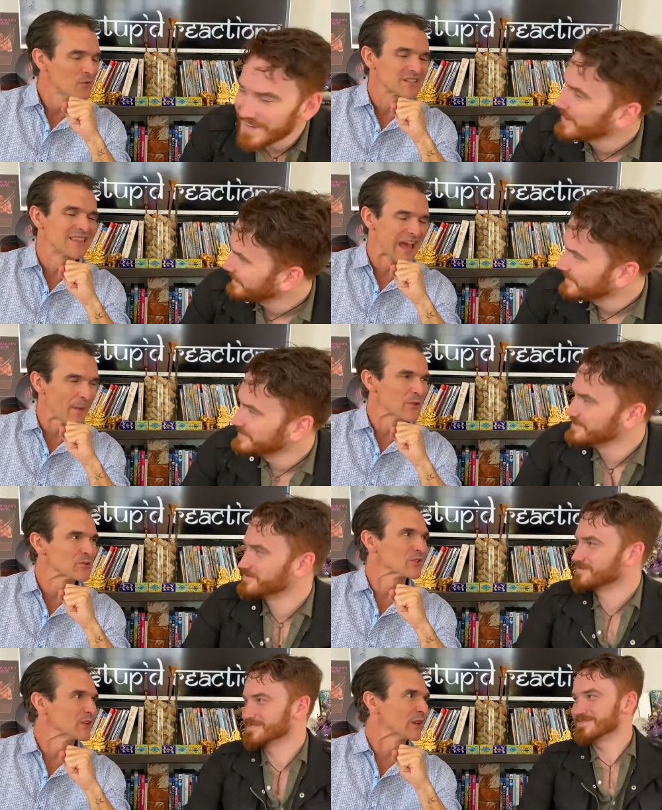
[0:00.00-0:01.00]
Speaker 1: was that
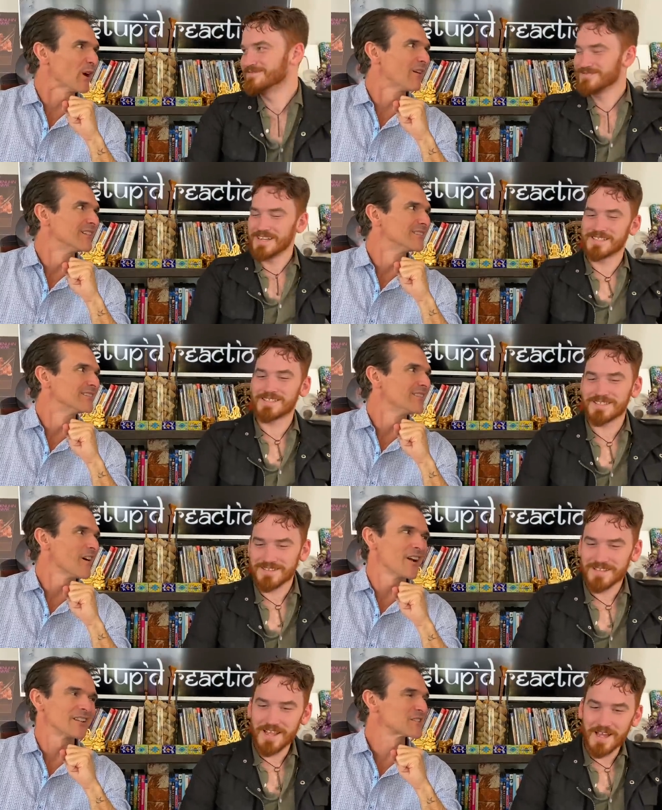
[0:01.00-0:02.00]
music video.
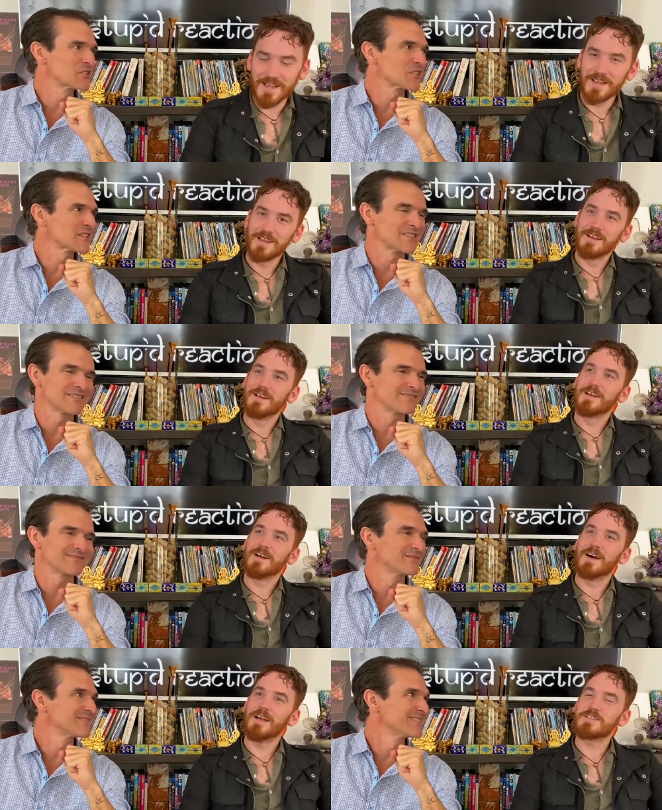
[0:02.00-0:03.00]
It's just
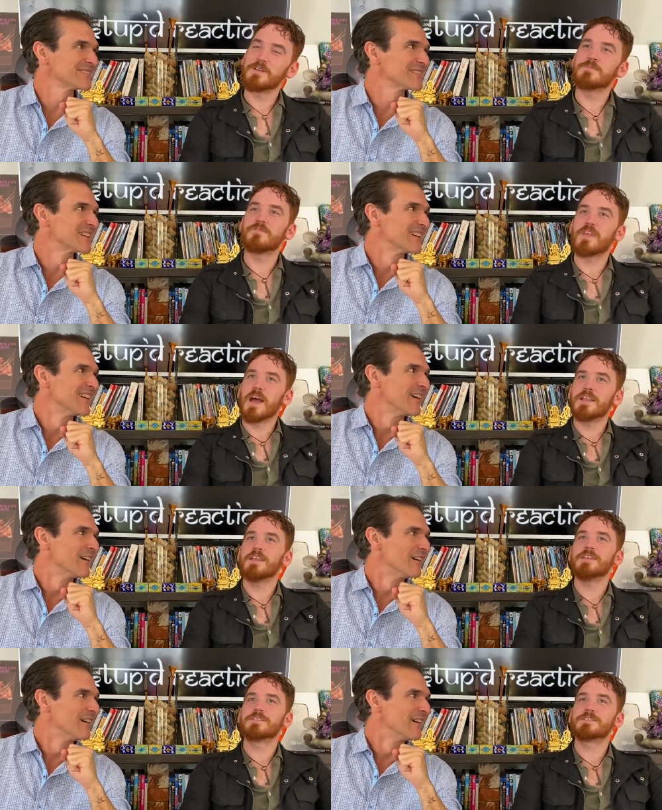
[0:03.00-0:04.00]
in terms of
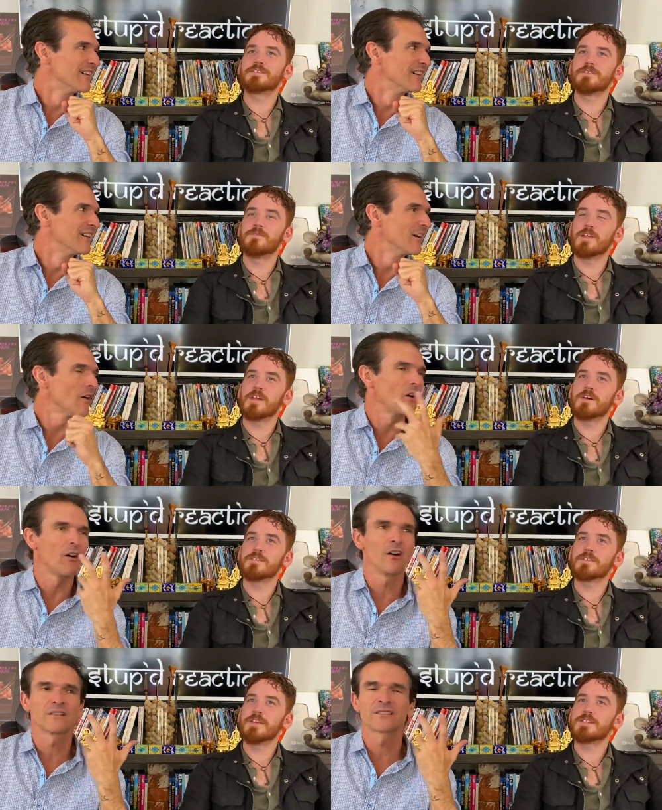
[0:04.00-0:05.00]
90s
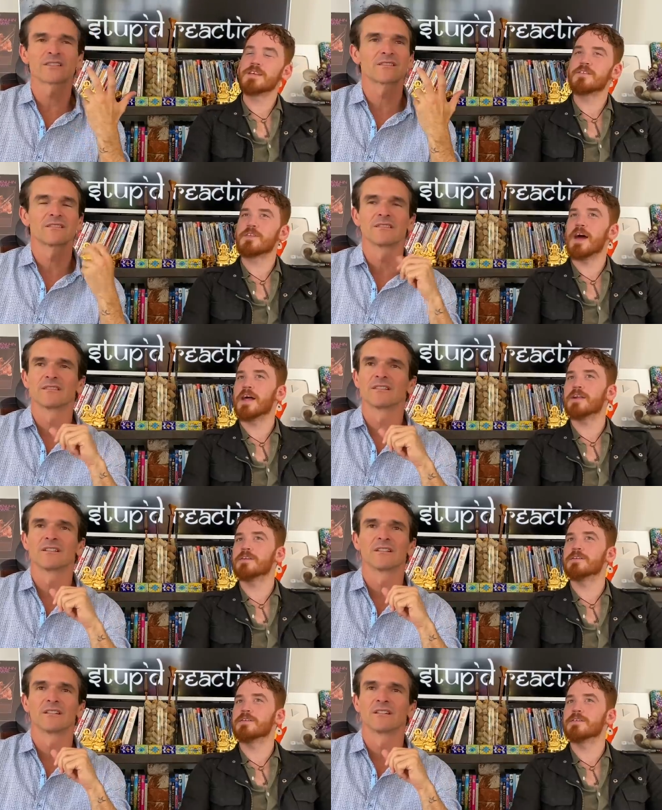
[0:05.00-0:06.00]
videos, it's either that
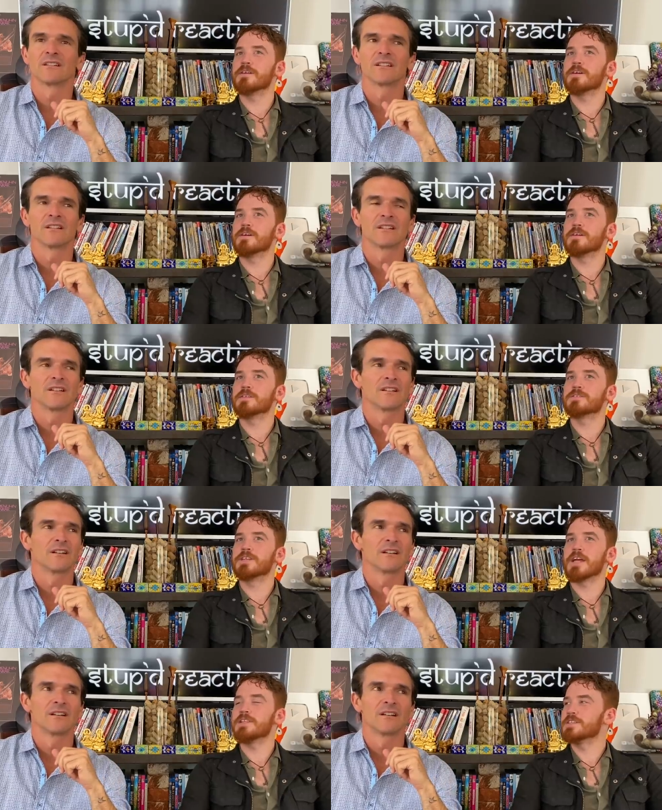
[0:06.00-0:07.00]
or
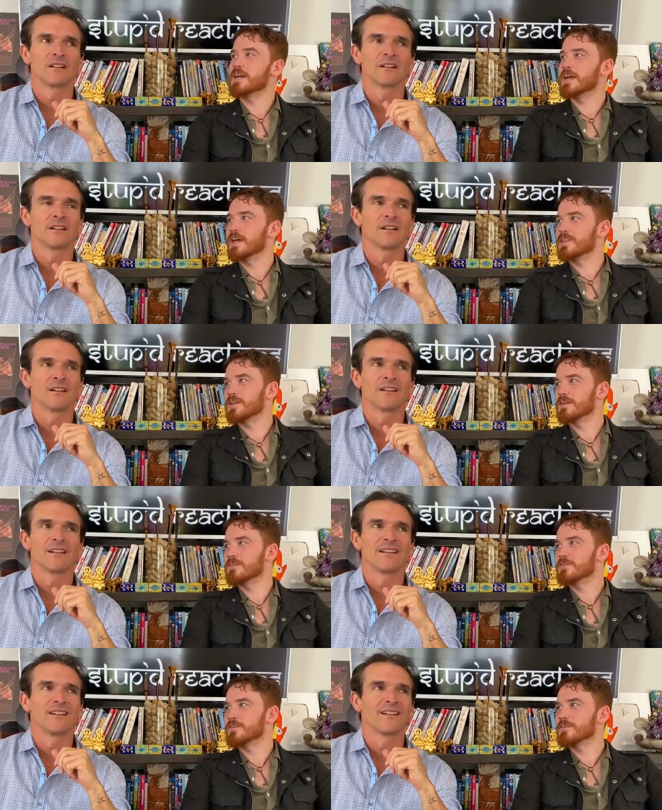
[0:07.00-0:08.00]
Jaya Jaya, I think,
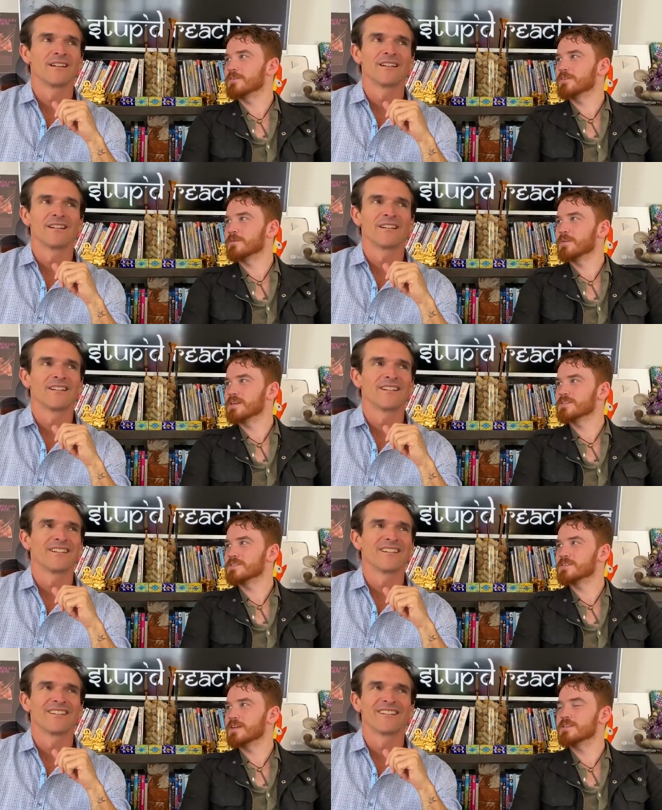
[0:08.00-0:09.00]
for the
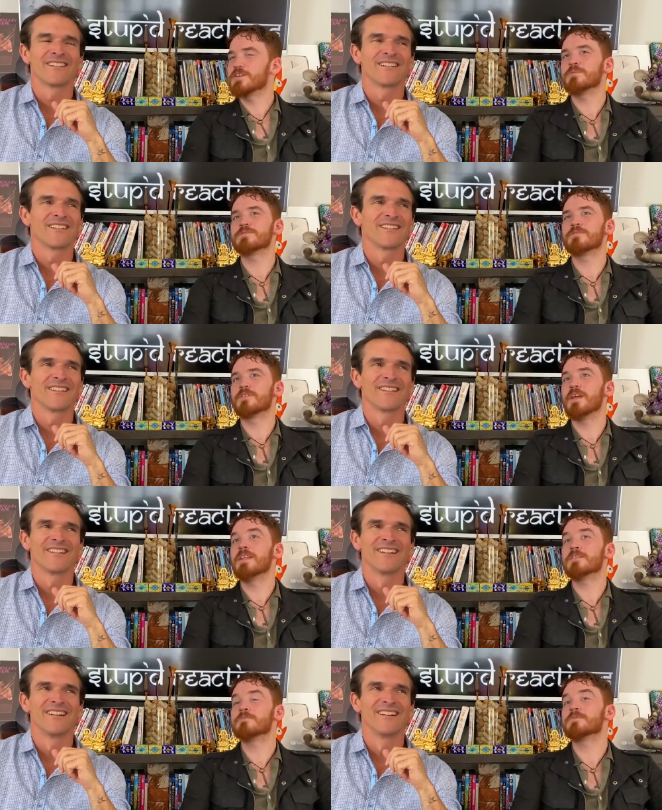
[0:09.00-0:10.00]
best in terms of
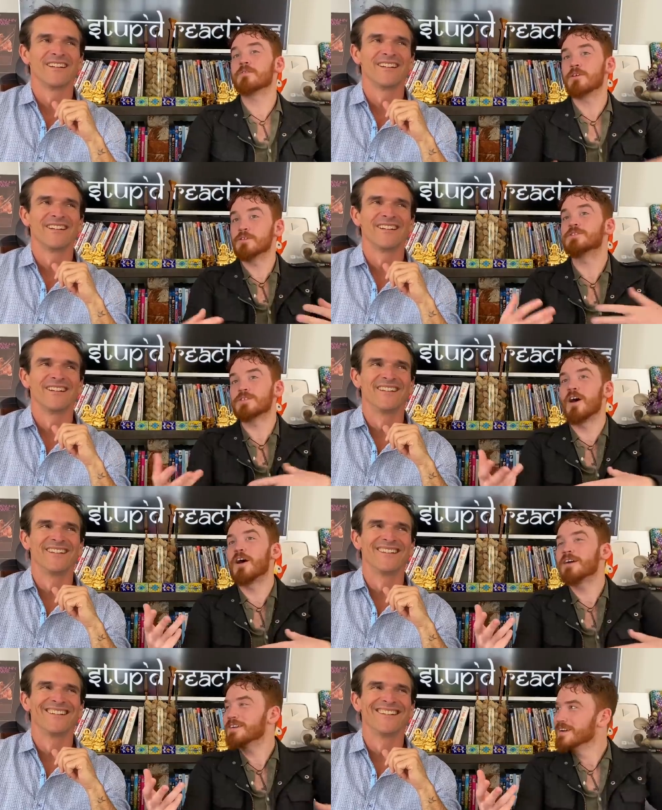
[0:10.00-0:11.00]
good
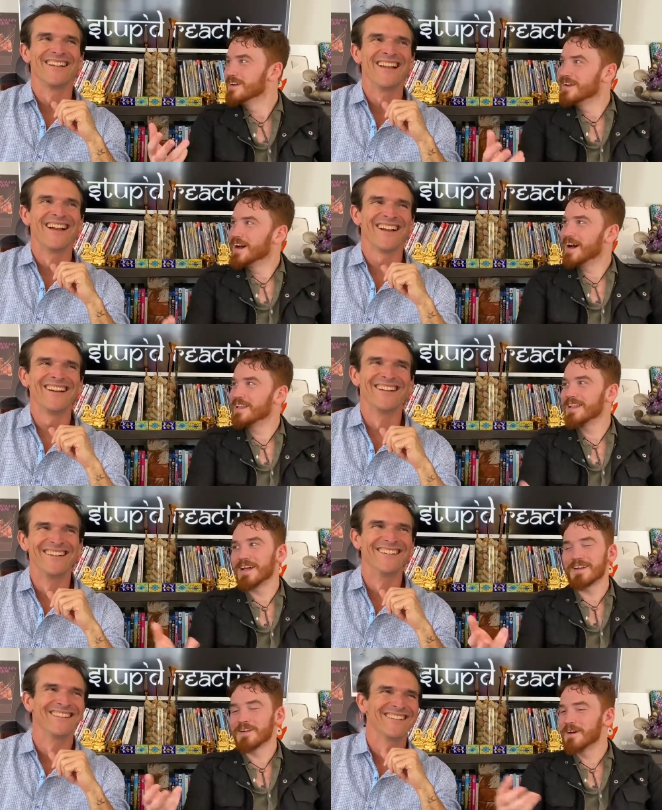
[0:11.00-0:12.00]
song. I
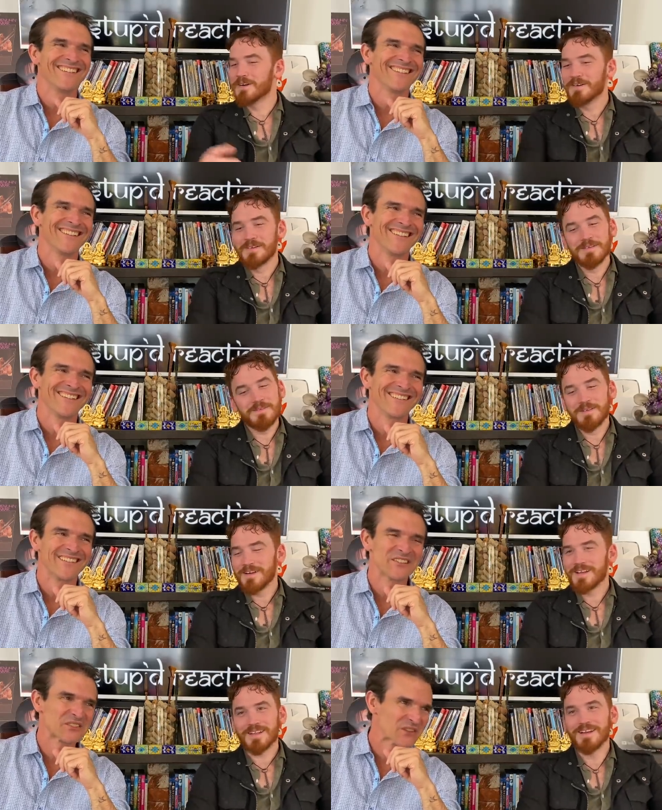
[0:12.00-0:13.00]
don't know.
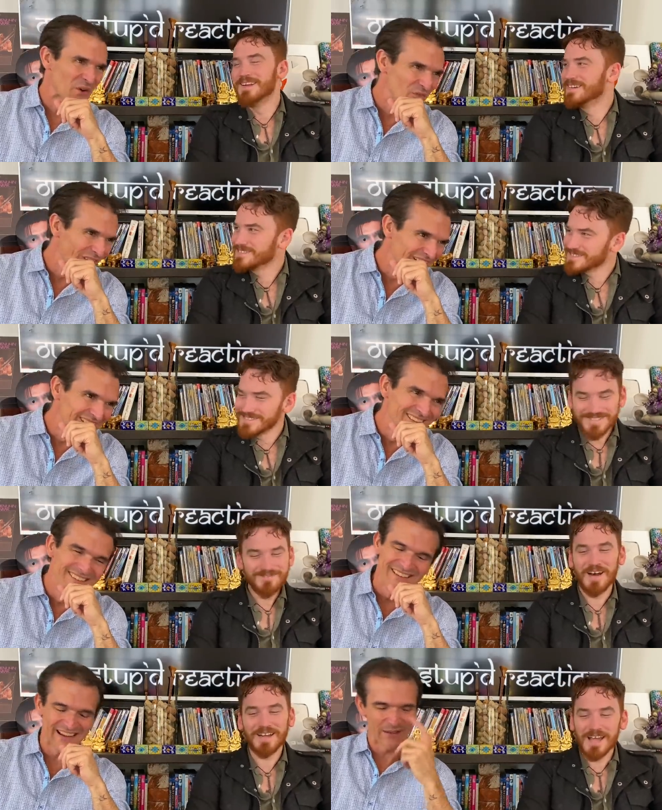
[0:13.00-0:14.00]
Like, so fun.
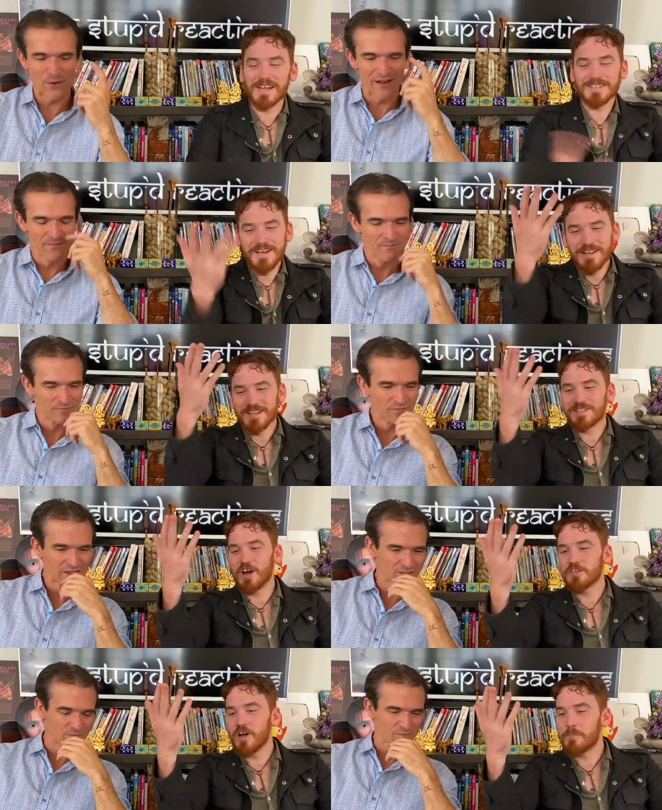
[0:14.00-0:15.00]
But anyway, it's
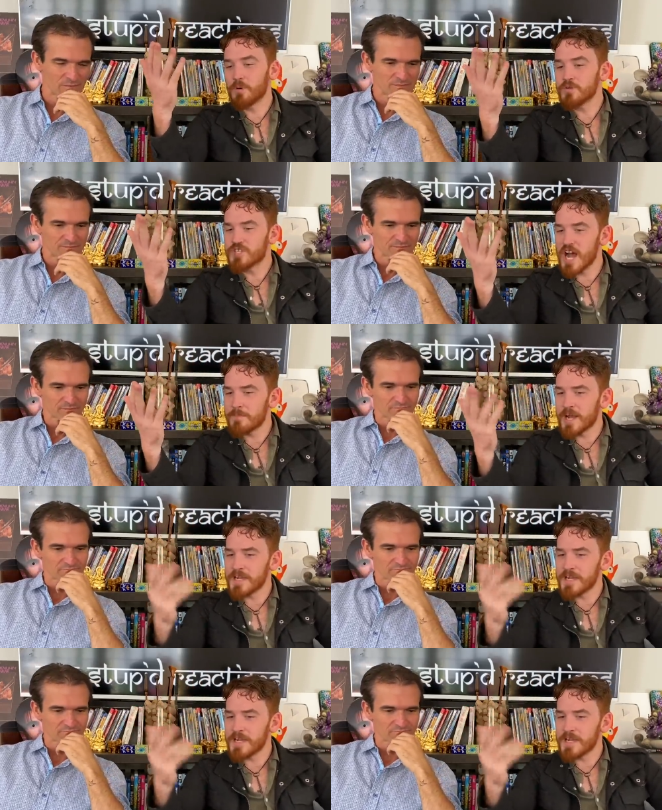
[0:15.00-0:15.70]
called Punjab